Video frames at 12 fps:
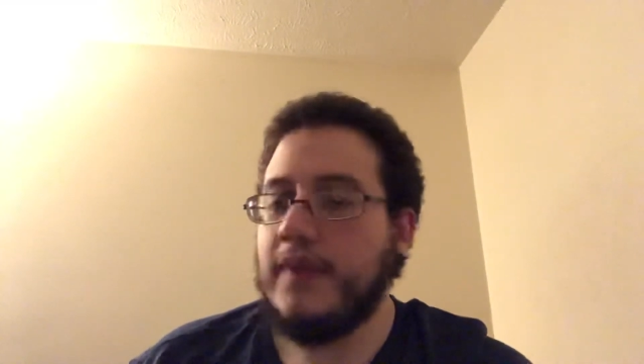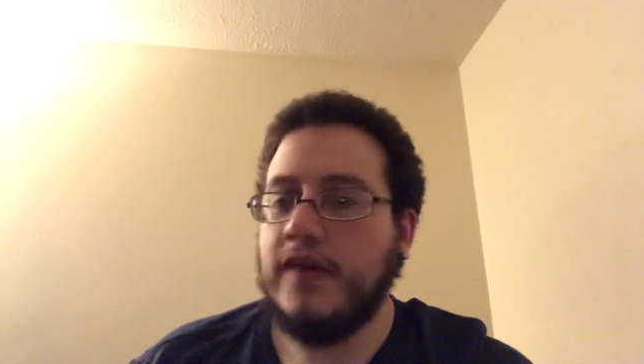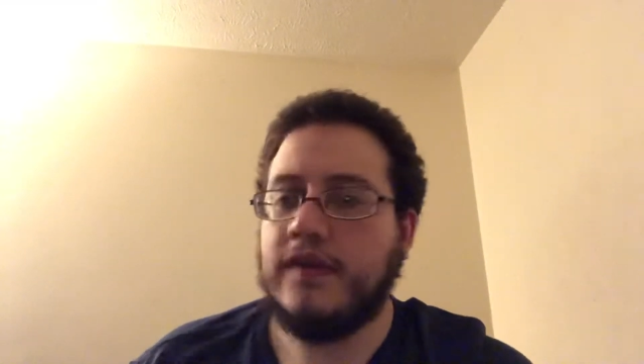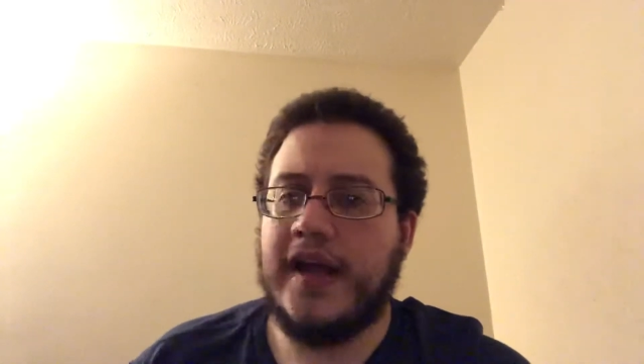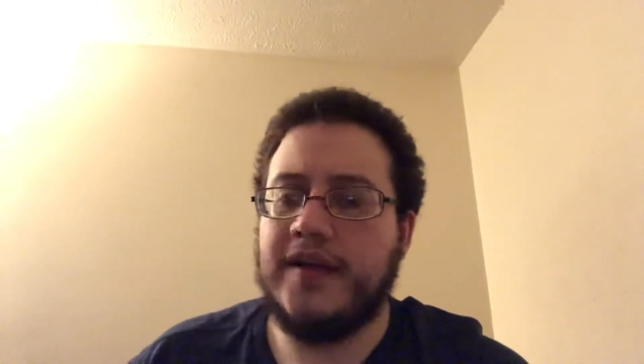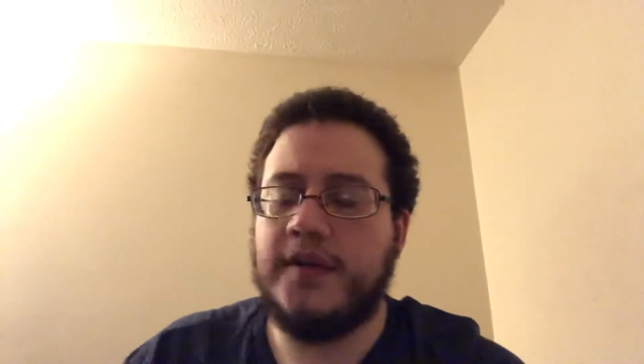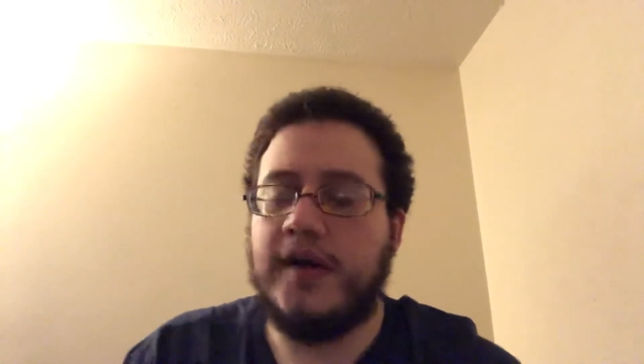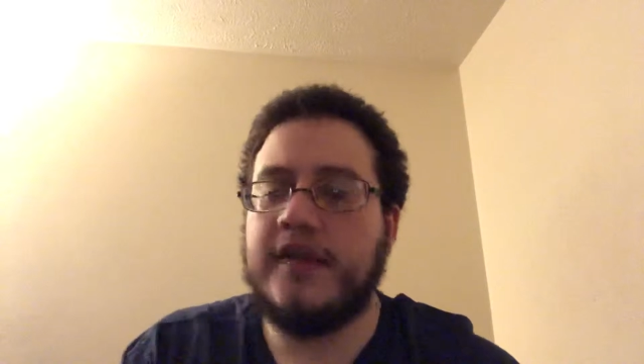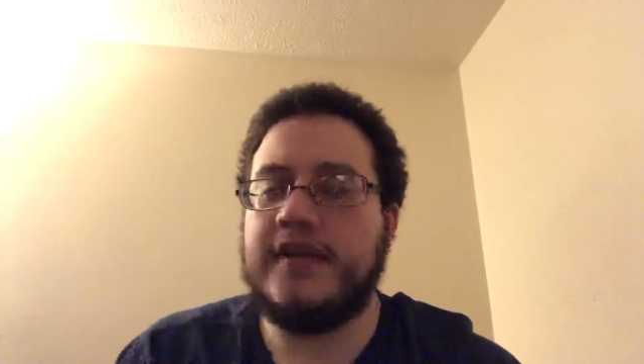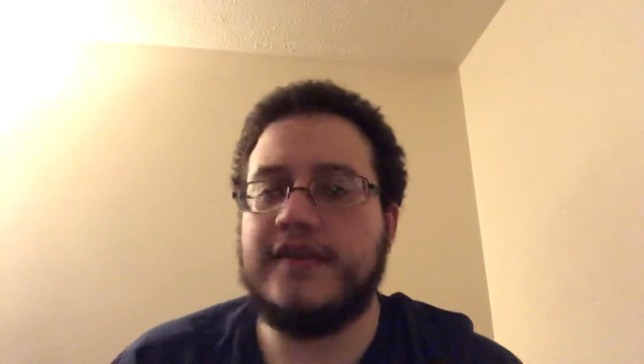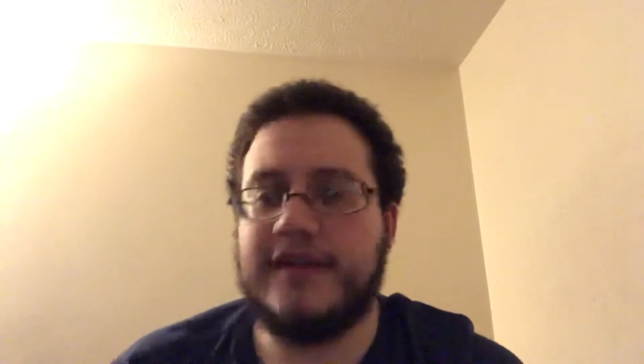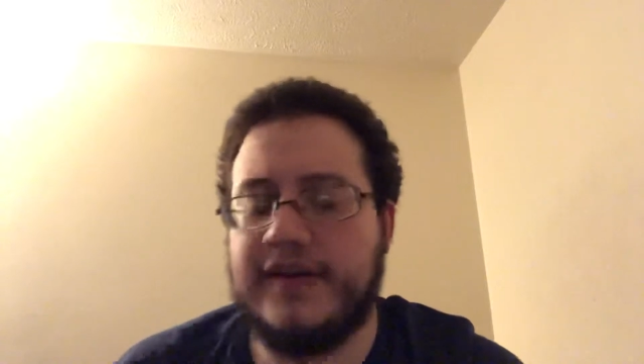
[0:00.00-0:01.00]
So I knew all
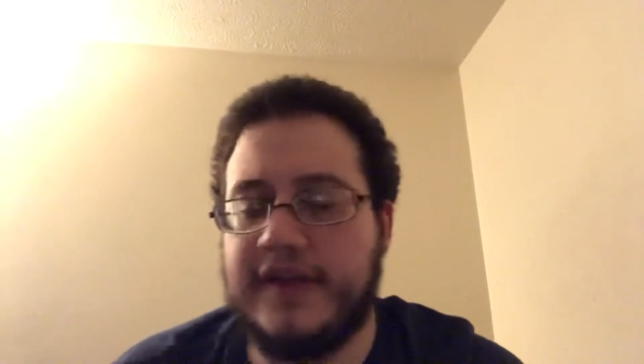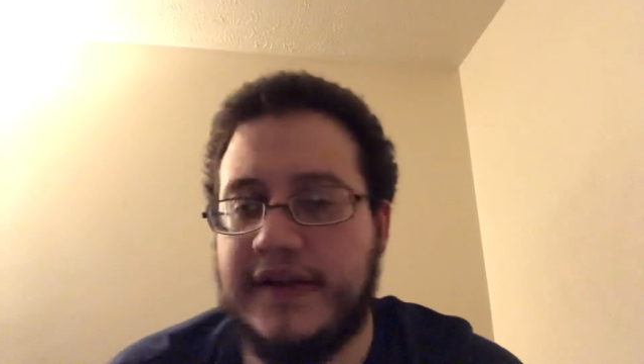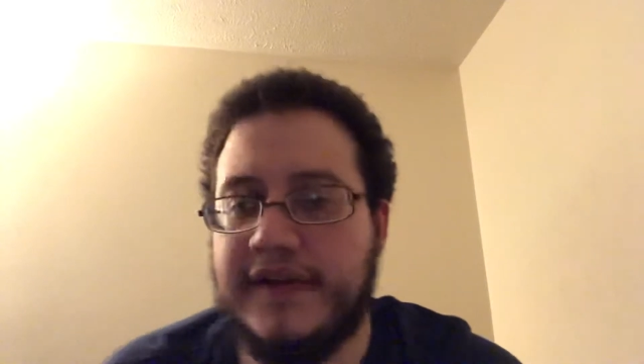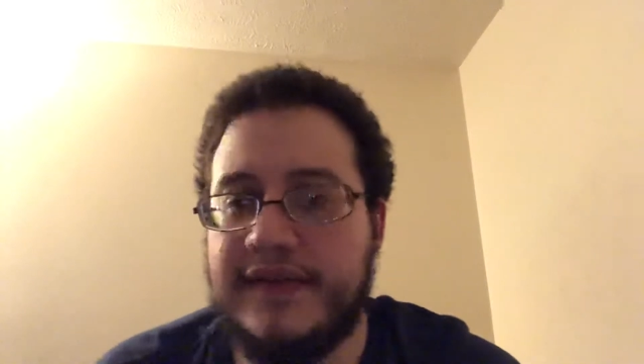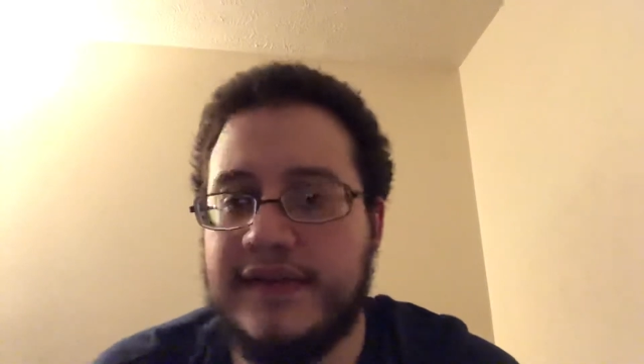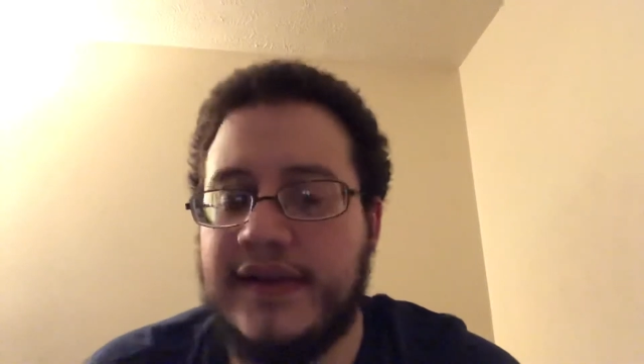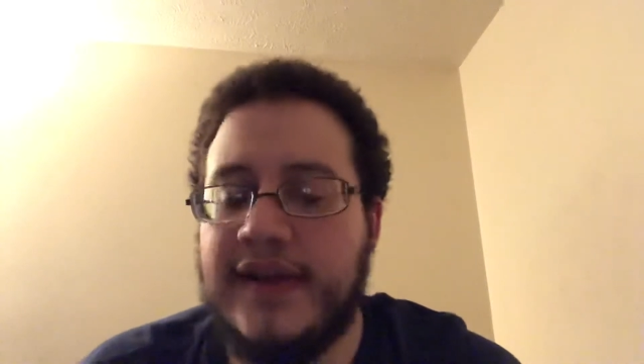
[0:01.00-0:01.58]
this, and then